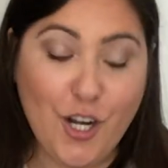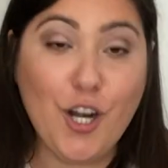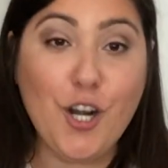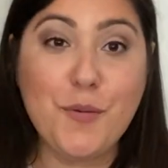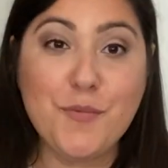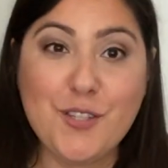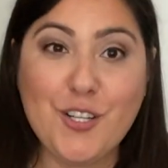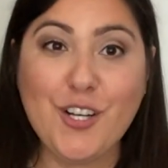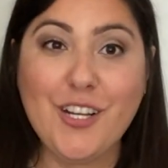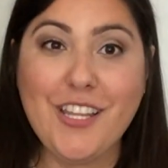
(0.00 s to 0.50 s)

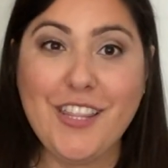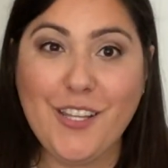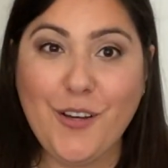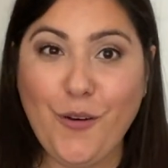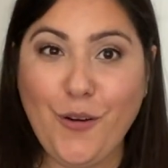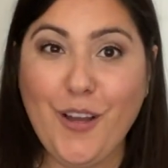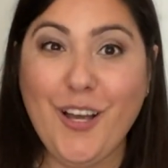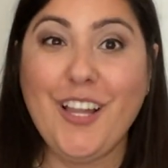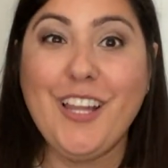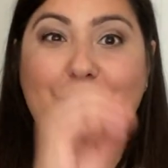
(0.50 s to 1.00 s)
herbs are in
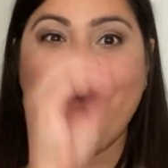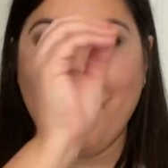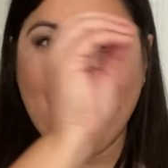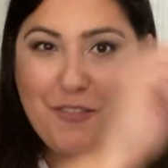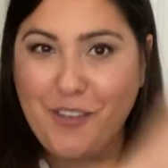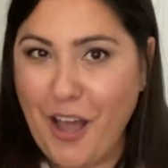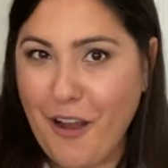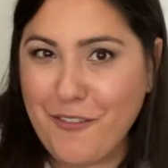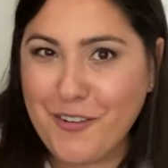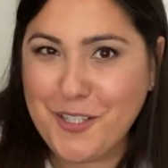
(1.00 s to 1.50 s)
the oil, and
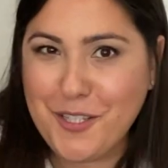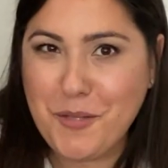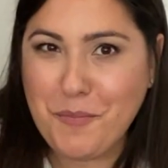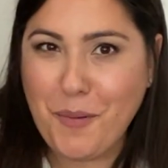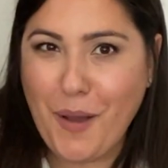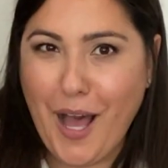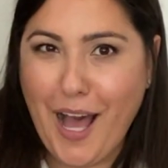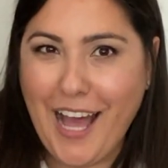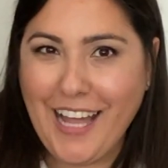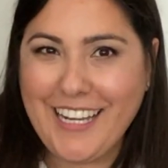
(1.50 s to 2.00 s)
we've covered the
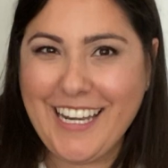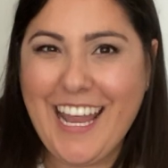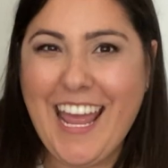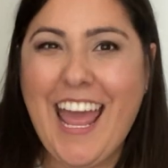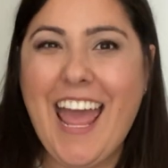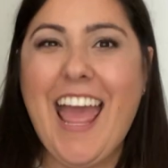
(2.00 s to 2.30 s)
pot,